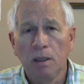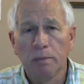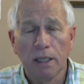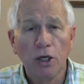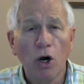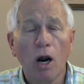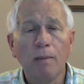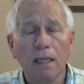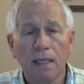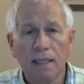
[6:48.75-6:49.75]
but
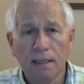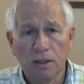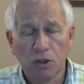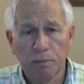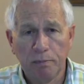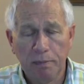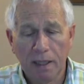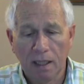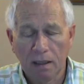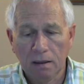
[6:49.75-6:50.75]
normally it's
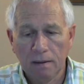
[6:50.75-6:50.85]
pink.